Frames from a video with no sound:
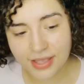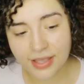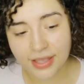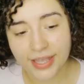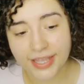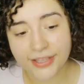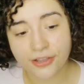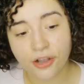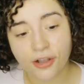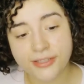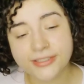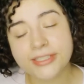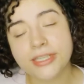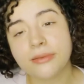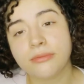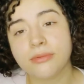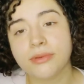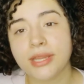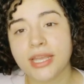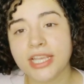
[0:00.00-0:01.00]
I called
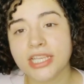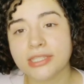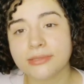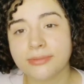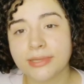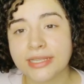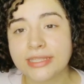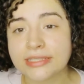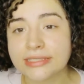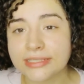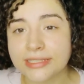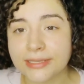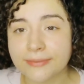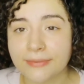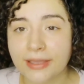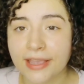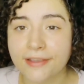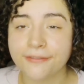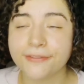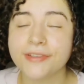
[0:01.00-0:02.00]
him and I explained to him
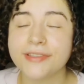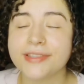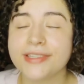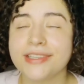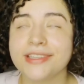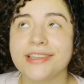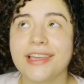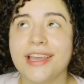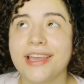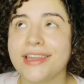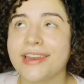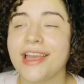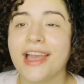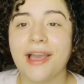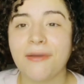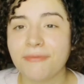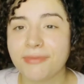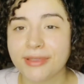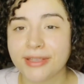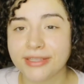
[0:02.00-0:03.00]
everything that had
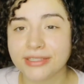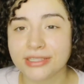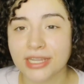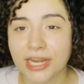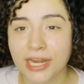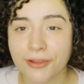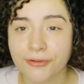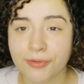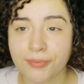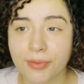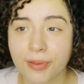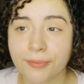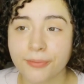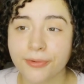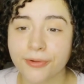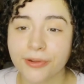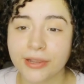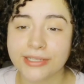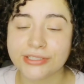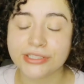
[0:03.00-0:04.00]
happened, and I
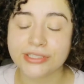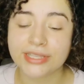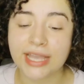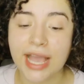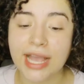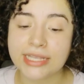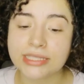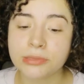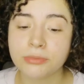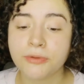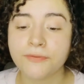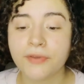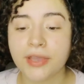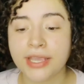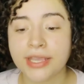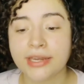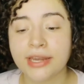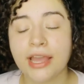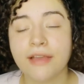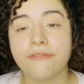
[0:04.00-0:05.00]
remember I just asked him if I
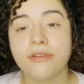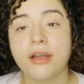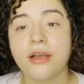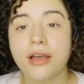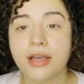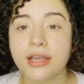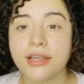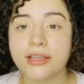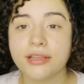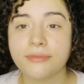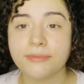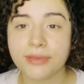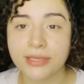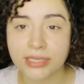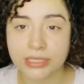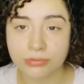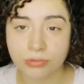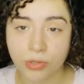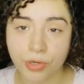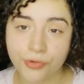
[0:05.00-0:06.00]
can have a hug,
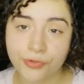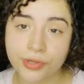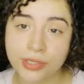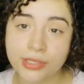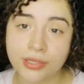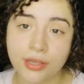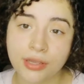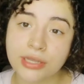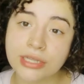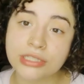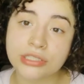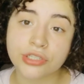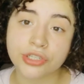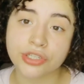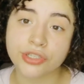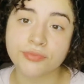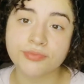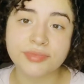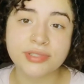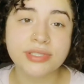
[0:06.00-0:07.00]
because we were really on good
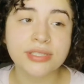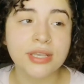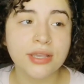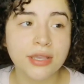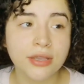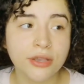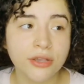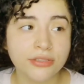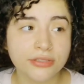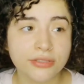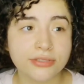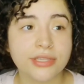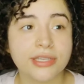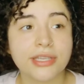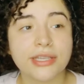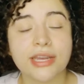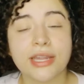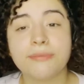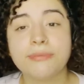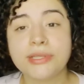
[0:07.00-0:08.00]
terms. So I was like,
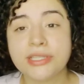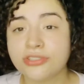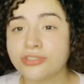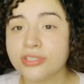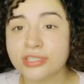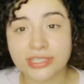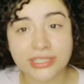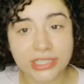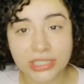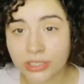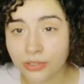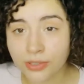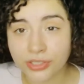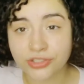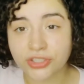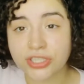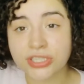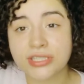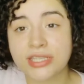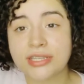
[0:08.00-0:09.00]
can I please just see you? I
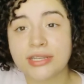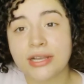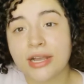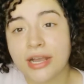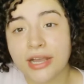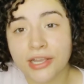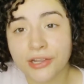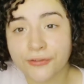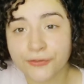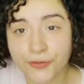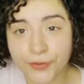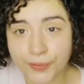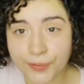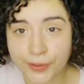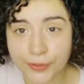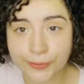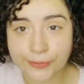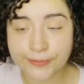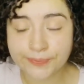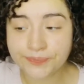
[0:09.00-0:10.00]
just need a hug from
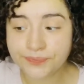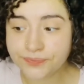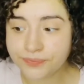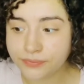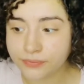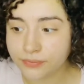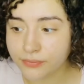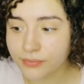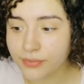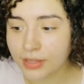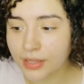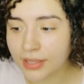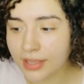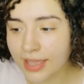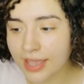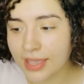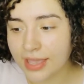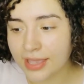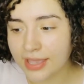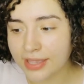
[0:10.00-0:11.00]
you.
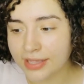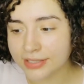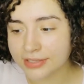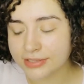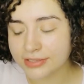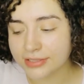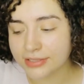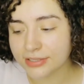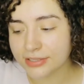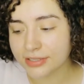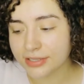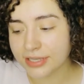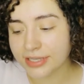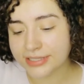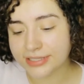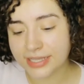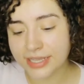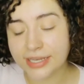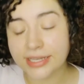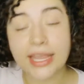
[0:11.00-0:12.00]
And he
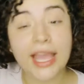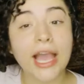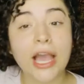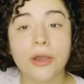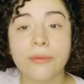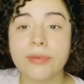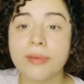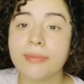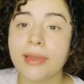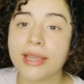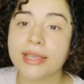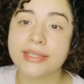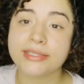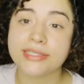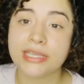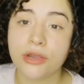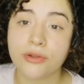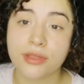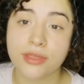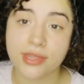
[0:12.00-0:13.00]
said, yeah, I'll be back in
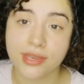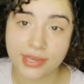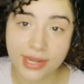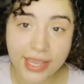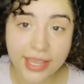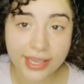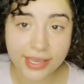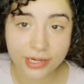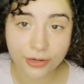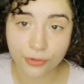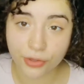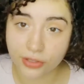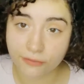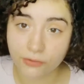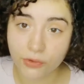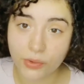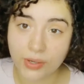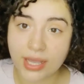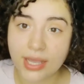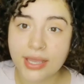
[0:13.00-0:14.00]
town in the night and I'll give
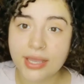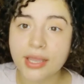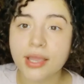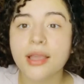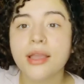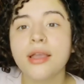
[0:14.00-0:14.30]
you a hug.